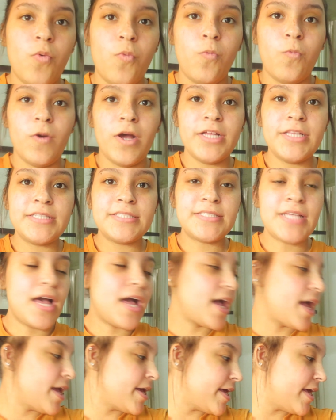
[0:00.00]
once
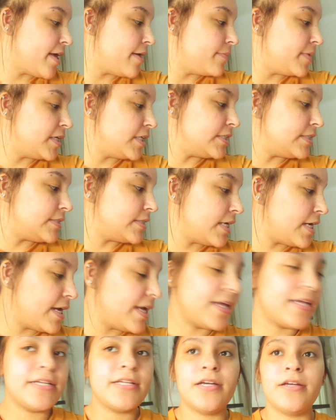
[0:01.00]
I am
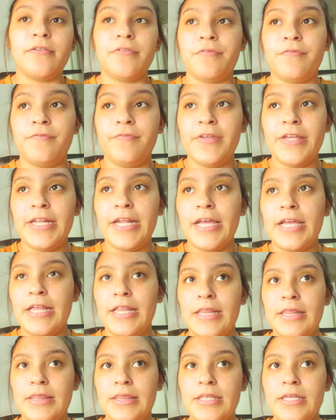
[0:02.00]
done
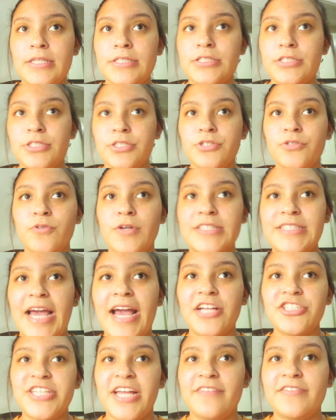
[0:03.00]
feeding these two, because I
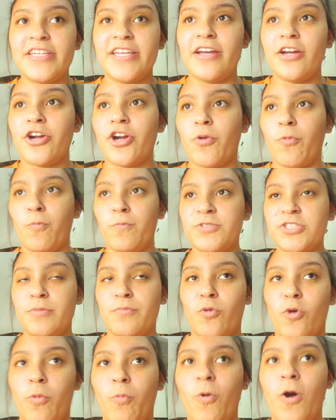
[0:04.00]
actually have to get her
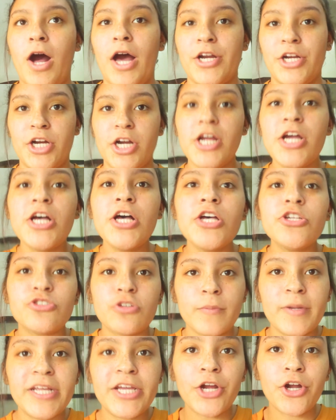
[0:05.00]
some more water.
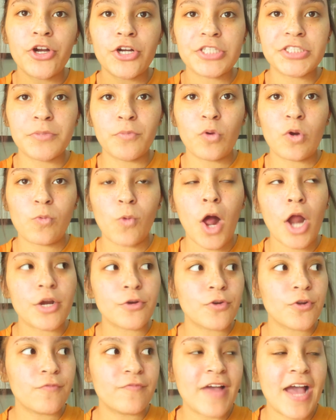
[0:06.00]
So I'm gonna get her some more
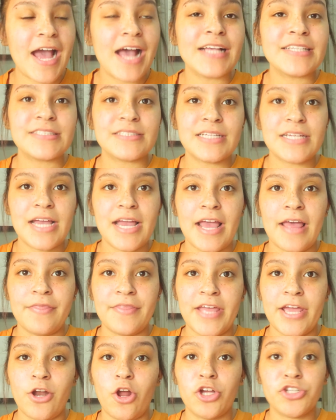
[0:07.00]
water real fast,
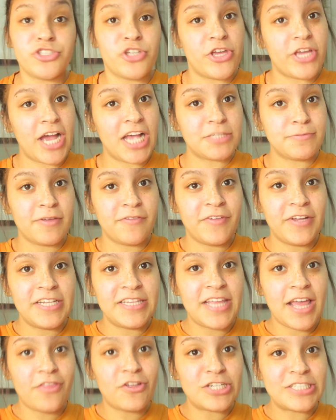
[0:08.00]
and then I'll show you guys me
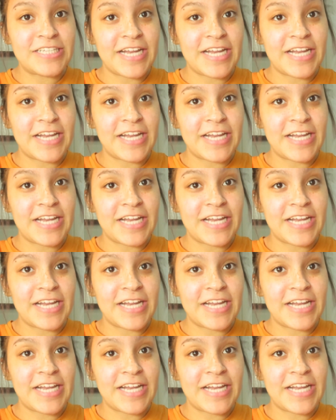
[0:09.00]
feeding the other